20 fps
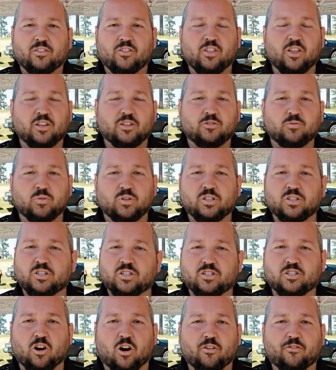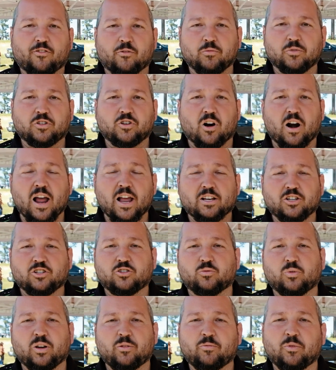This was start from
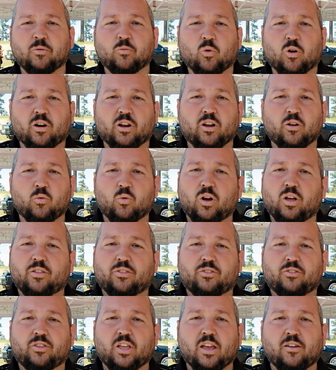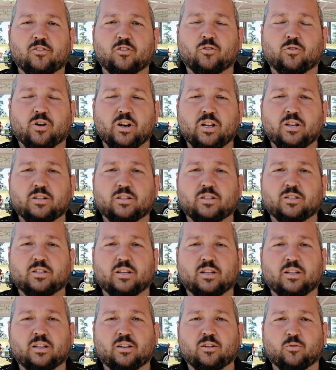scratch. We've been working with David Reese
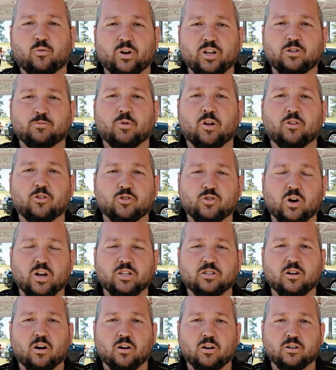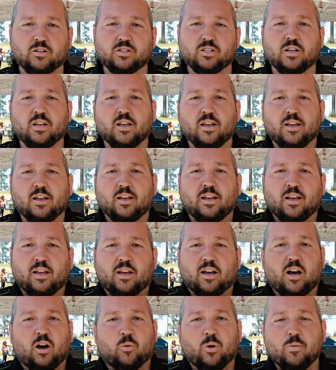and Reese Brothers Race Cars.
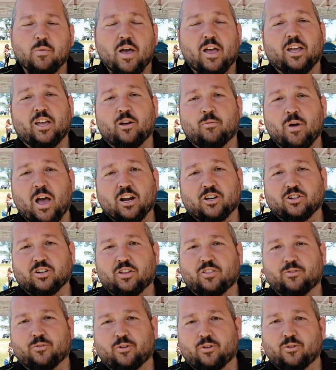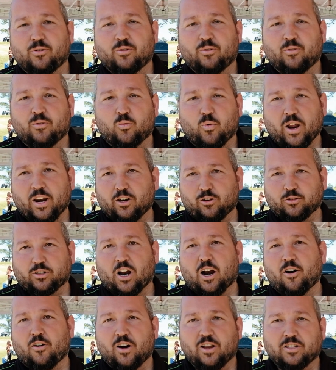We met him actually through radial
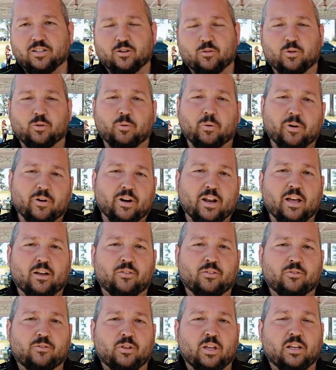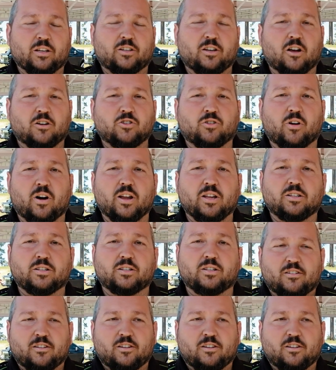tire racing when we were down at Ducks Race.